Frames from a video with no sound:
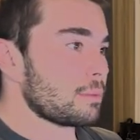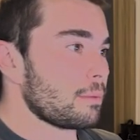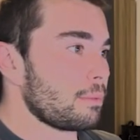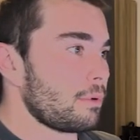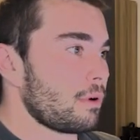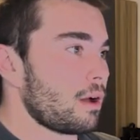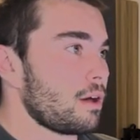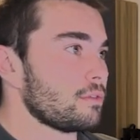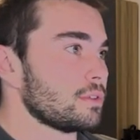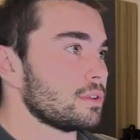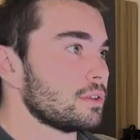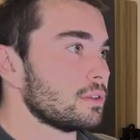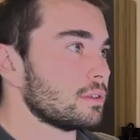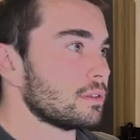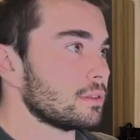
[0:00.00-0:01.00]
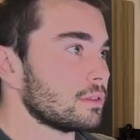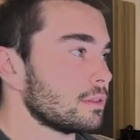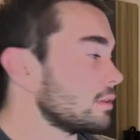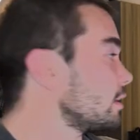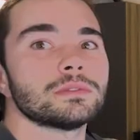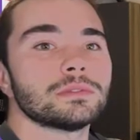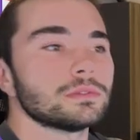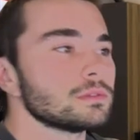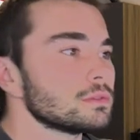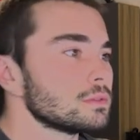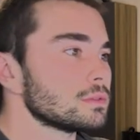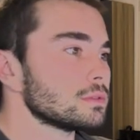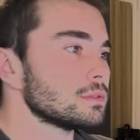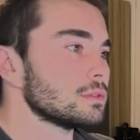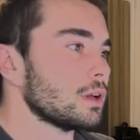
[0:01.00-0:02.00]
it private.
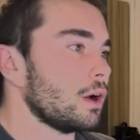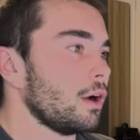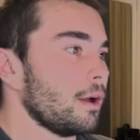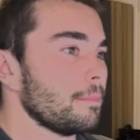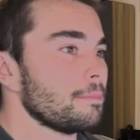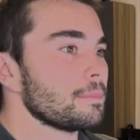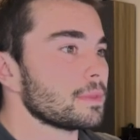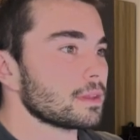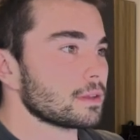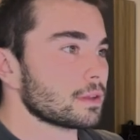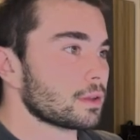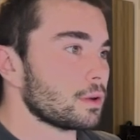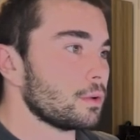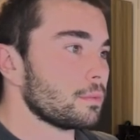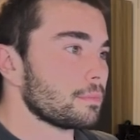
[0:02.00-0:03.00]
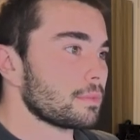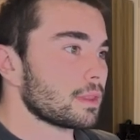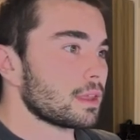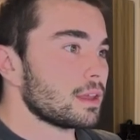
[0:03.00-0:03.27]
All right, cool.